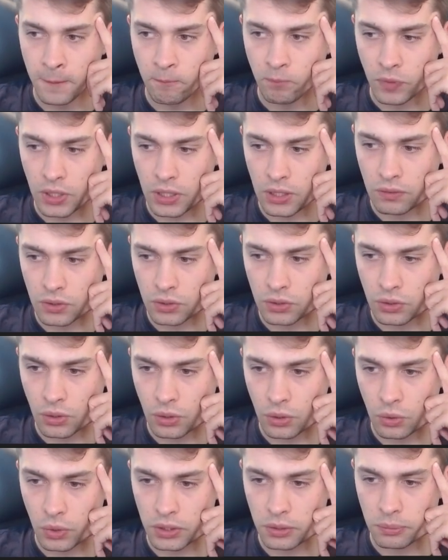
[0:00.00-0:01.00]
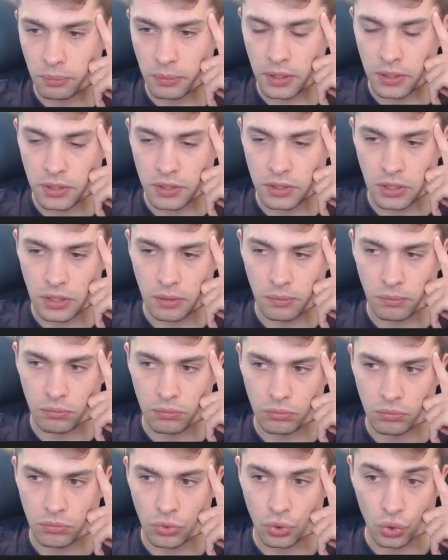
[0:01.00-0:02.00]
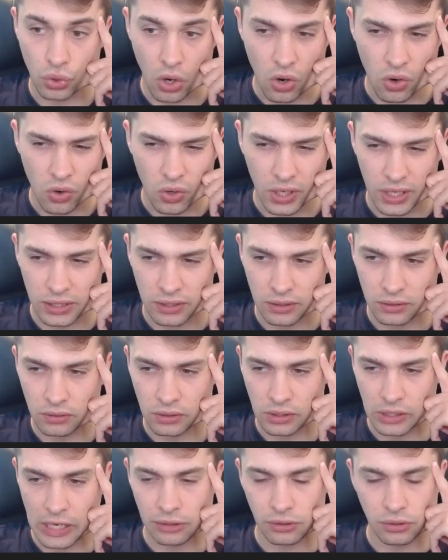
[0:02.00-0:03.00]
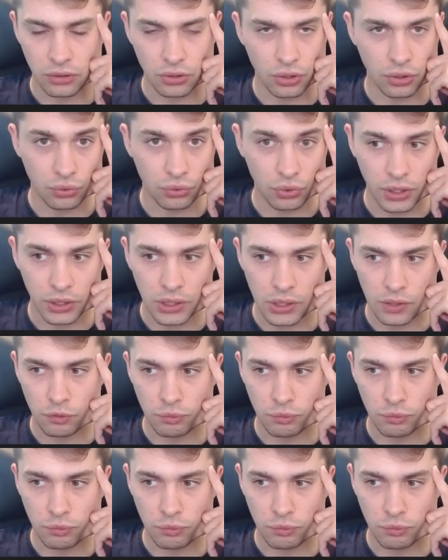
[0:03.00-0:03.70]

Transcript: even though it may seem wrong and counterintuitive,